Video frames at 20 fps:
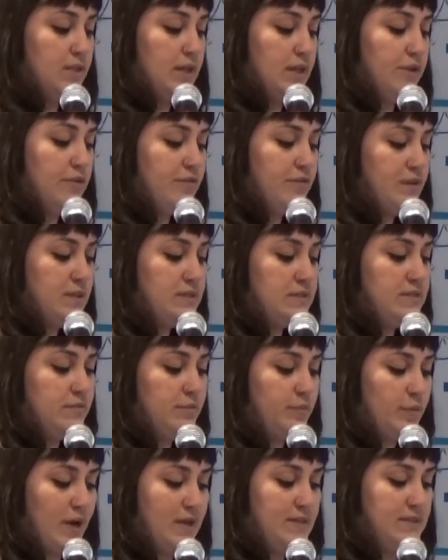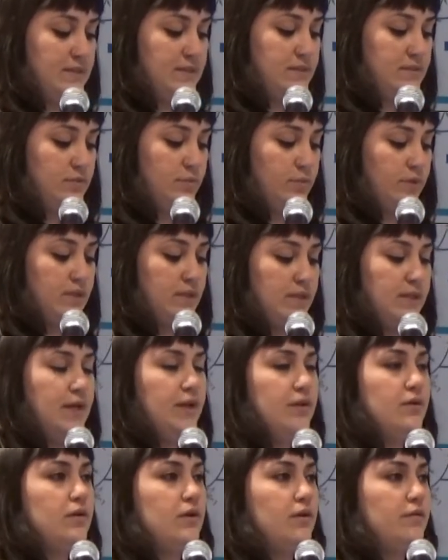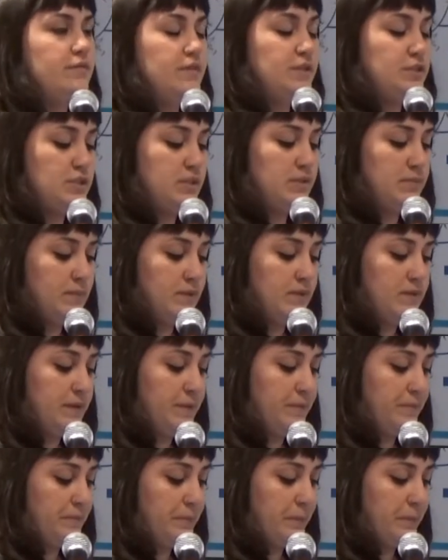and offensive presence with a layer of legitimacy.